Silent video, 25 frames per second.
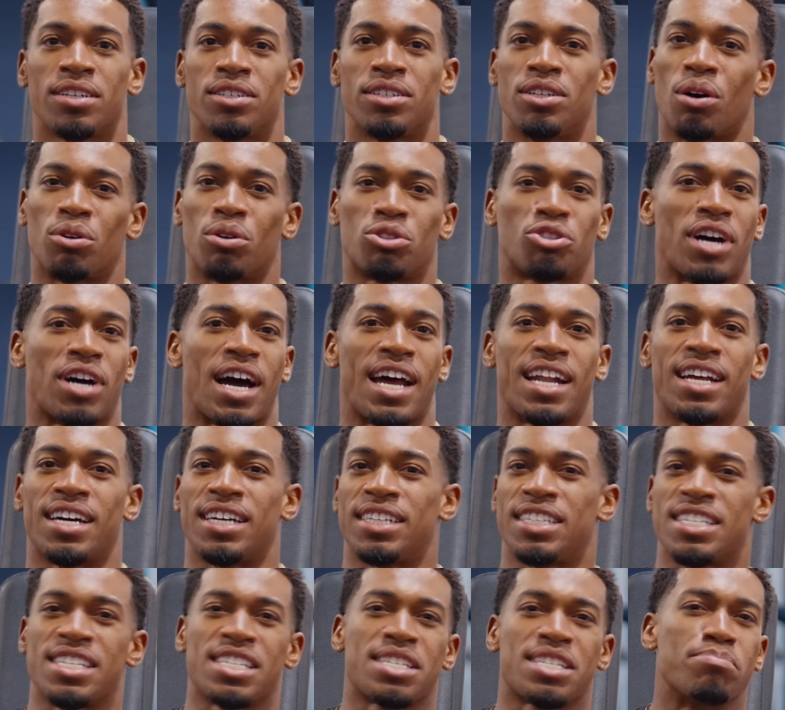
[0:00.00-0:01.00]
Don't try to
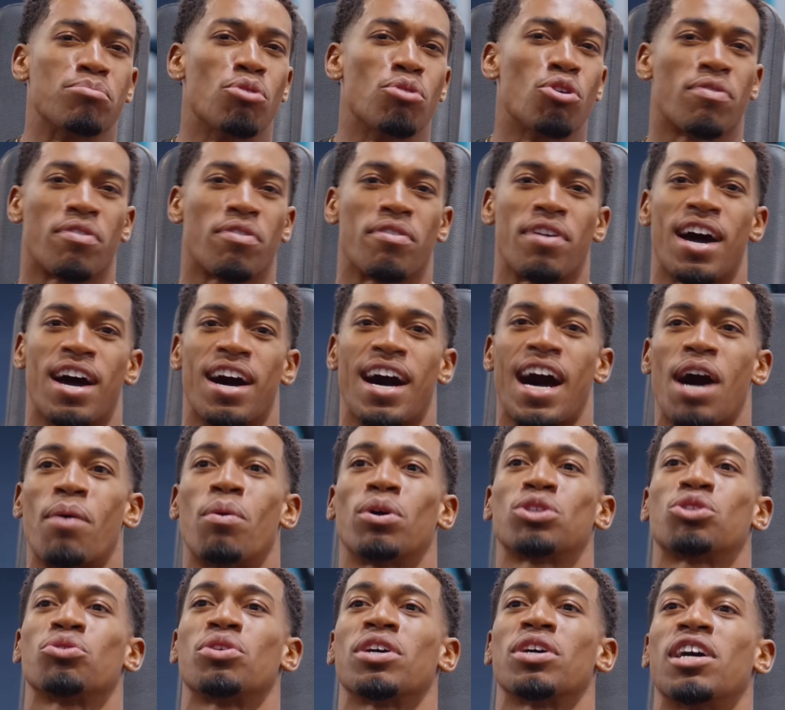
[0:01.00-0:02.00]
just move around. I
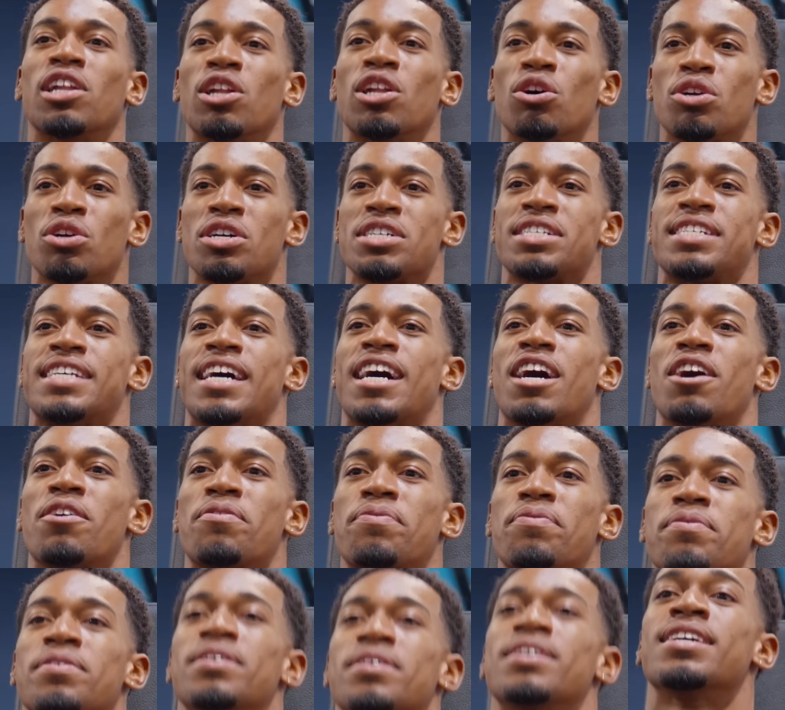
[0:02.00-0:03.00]
want you to glue
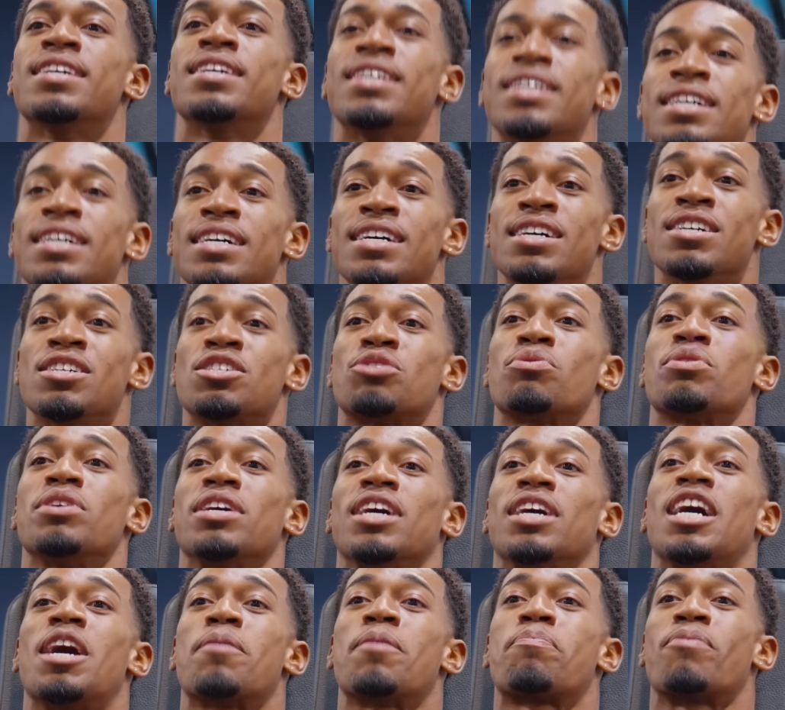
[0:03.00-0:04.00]
yourself so
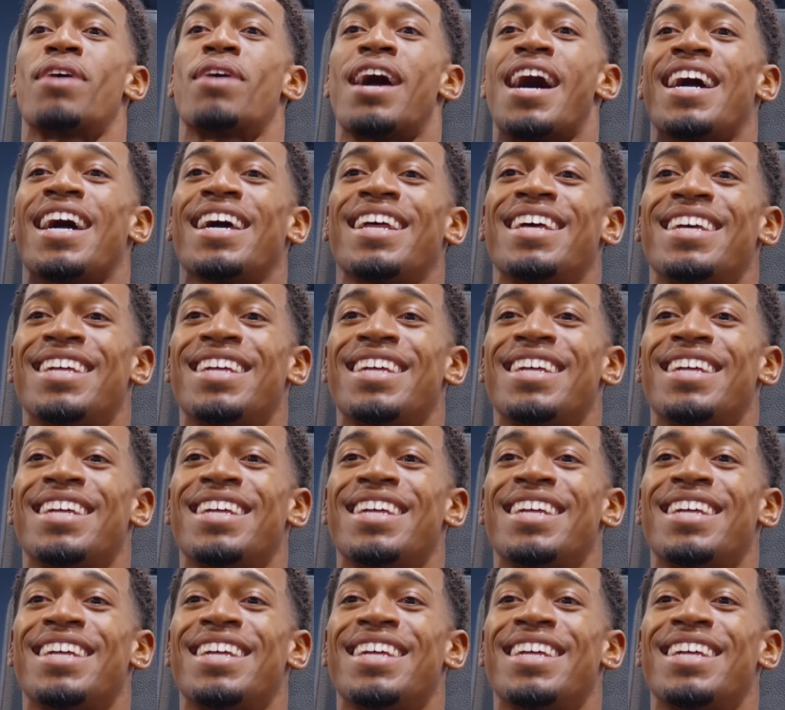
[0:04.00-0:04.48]
you're upright,